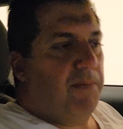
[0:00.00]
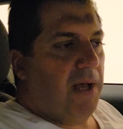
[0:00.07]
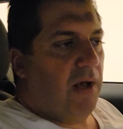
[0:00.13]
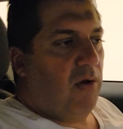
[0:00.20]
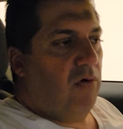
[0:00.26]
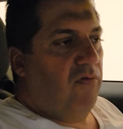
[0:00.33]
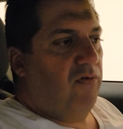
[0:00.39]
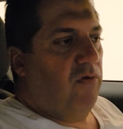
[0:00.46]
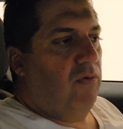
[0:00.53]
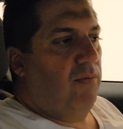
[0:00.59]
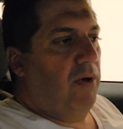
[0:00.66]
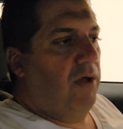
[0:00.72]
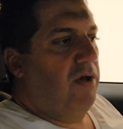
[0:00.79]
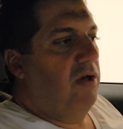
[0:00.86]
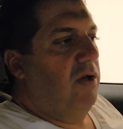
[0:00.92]
powerful,
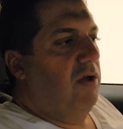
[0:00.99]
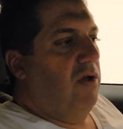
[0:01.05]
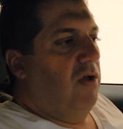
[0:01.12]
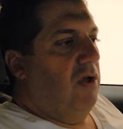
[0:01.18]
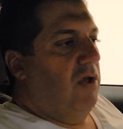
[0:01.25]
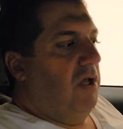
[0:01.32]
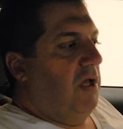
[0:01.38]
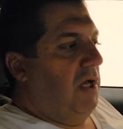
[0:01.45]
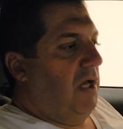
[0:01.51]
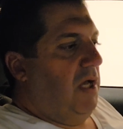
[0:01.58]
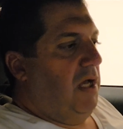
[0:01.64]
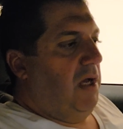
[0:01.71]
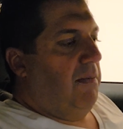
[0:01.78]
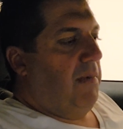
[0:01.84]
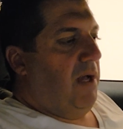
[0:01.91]
but
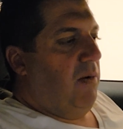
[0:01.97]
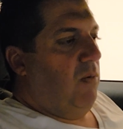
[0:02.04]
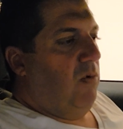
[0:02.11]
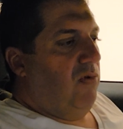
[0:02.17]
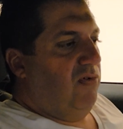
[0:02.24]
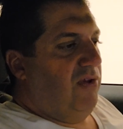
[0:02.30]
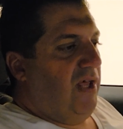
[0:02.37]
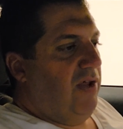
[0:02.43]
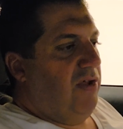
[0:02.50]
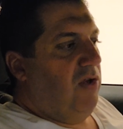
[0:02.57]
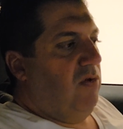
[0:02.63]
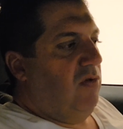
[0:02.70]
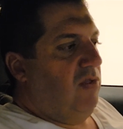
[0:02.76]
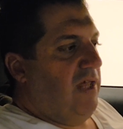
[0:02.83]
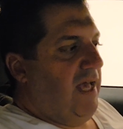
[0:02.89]
I will tell
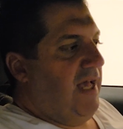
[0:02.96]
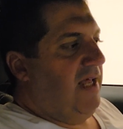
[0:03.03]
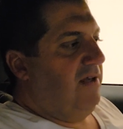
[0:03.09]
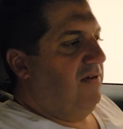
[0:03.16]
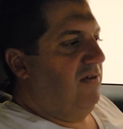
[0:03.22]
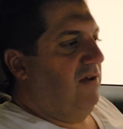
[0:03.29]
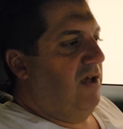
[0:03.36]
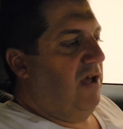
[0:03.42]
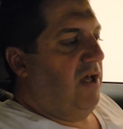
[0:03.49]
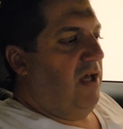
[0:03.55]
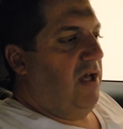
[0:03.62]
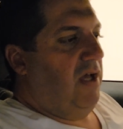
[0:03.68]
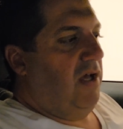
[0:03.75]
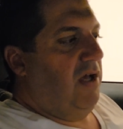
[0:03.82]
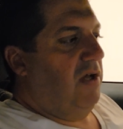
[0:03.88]
you that
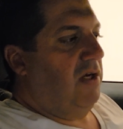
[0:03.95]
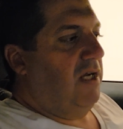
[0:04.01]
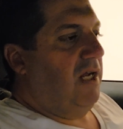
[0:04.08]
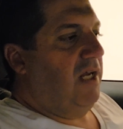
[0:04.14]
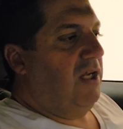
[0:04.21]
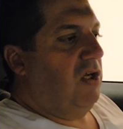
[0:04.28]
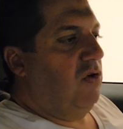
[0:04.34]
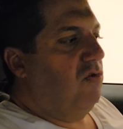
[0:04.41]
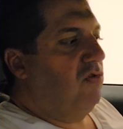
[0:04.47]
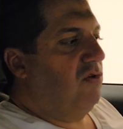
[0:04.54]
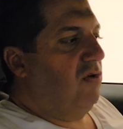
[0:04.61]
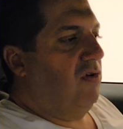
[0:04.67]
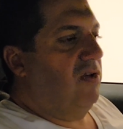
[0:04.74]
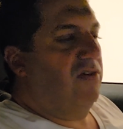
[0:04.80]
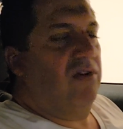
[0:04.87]
getting used
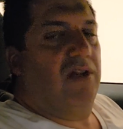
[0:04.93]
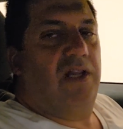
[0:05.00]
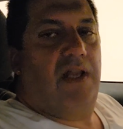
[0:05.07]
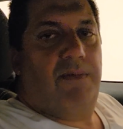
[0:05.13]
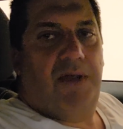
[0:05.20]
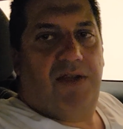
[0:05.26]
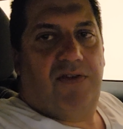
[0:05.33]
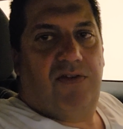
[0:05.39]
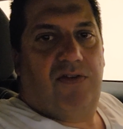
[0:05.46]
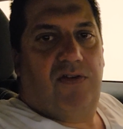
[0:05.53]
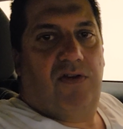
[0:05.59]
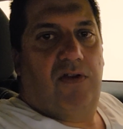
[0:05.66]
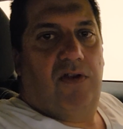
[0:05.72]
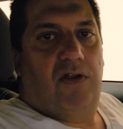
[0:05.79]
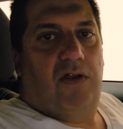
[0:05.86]
to its
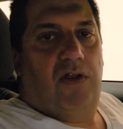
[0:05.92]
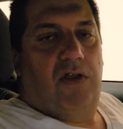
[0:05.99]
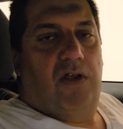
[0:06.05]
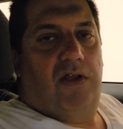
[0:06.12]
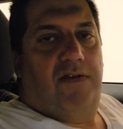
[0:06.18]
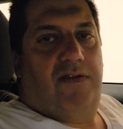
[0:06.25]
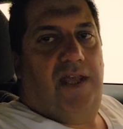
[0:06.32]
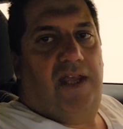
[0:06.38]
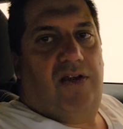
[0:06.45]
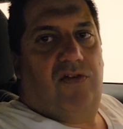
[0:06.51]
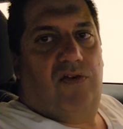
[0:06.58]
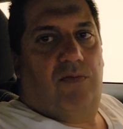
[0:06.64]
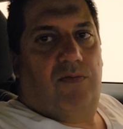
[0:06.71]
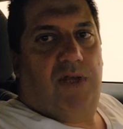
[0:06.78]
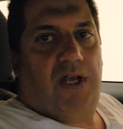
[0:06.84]
limits takes
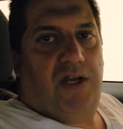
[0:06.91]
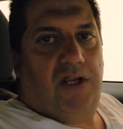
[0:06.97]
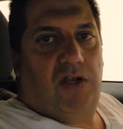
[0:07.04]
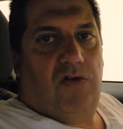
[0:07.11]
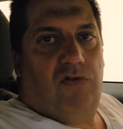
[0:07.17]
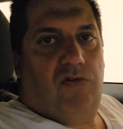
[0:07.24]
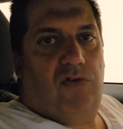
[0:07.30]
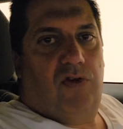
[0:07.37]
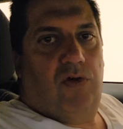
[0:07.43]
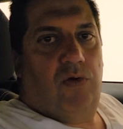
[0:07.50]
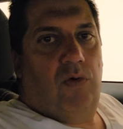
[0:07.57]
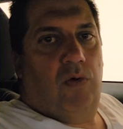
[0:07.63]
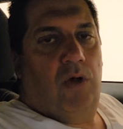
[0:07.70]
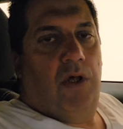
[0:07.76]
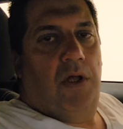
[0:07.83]
some getting used
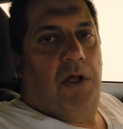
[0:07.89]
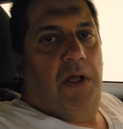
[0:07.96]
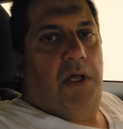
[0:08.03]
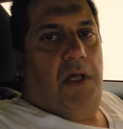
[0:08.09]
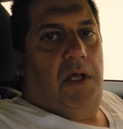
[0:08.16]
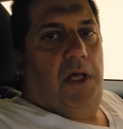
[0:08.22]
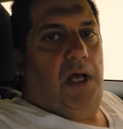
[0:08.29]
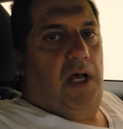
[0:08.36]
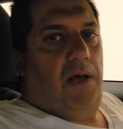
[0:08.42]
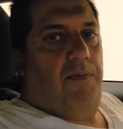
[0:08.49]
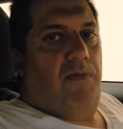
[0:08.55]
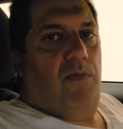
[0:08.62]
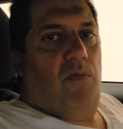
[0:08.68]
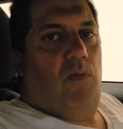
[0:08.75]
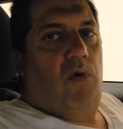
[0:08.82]
to.
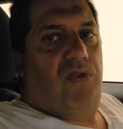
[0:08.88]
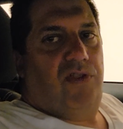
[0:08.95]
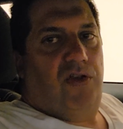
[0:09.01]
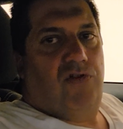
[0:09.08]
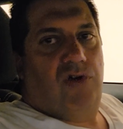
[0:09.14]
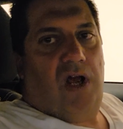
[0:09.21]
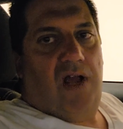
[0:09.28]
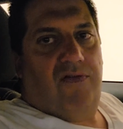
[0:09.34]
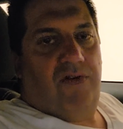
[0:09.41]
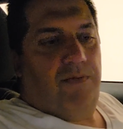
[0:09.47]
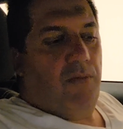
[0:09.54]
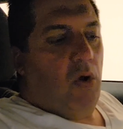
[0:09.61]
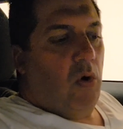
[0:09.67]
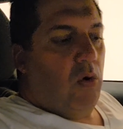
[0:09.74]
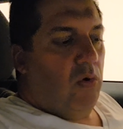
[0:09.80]
With the
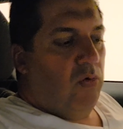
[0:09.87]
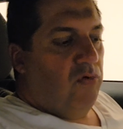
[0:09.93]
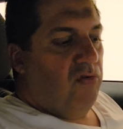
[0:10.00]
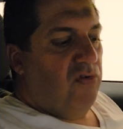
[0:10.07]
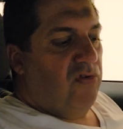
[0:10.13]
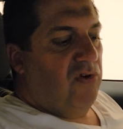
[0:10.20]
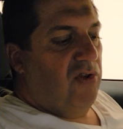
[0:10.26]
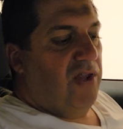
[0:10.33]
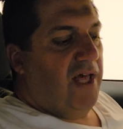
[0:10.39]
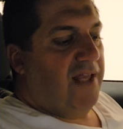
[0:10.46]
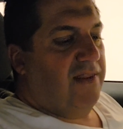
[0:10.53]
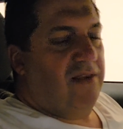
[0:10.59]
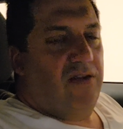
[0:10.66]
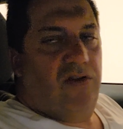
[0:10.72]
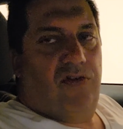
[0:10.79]
drive-in modes
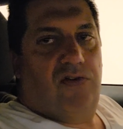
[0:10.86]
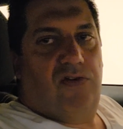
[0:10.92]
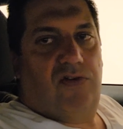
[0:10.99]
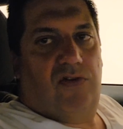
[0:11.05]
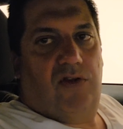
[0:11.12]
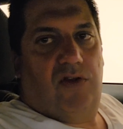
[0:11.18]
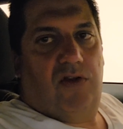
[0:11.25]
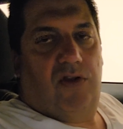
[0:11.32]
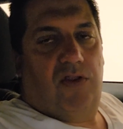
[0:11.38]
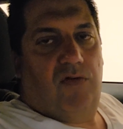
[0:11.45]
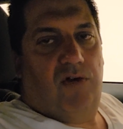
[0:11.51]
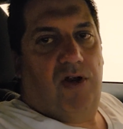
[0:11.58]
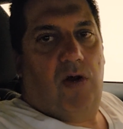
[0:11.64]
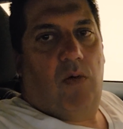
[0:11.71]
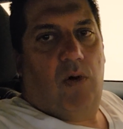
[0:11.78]
that this
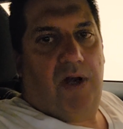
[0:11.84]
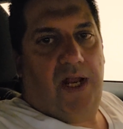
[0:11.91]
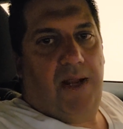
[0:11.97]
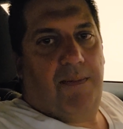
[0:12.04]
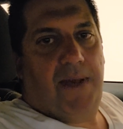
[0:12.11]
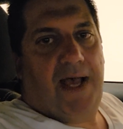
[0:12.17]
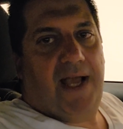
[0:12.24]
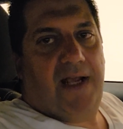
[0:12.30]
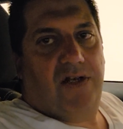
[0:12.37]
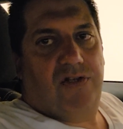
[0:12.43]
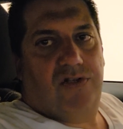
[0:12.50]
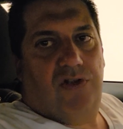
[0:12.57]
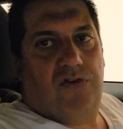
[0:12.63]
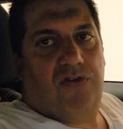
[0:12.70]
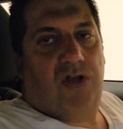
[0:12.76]
301A
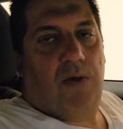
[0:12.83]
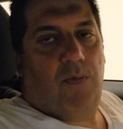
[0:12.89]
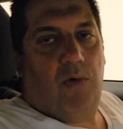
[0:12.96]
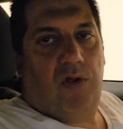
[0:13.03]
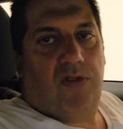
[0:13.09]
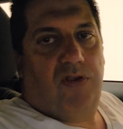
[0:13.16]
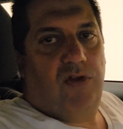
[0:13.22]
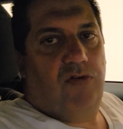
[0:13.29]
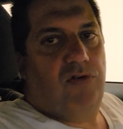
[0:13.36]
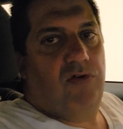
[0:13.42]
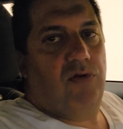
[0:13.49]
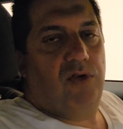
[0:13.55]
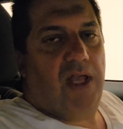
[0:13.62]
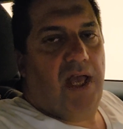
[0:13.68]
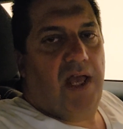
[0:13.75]
package does come with, you
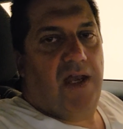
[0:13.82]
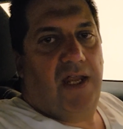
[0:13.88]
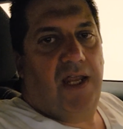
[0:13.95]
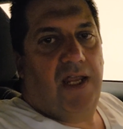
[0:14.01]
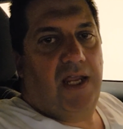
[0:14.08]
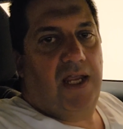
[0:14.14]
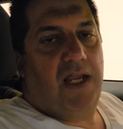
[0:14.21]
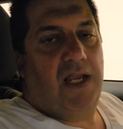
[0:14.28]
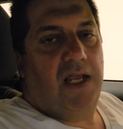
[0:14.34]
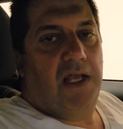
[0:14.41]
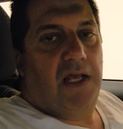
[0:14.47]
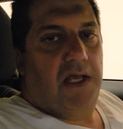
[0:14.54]
do get a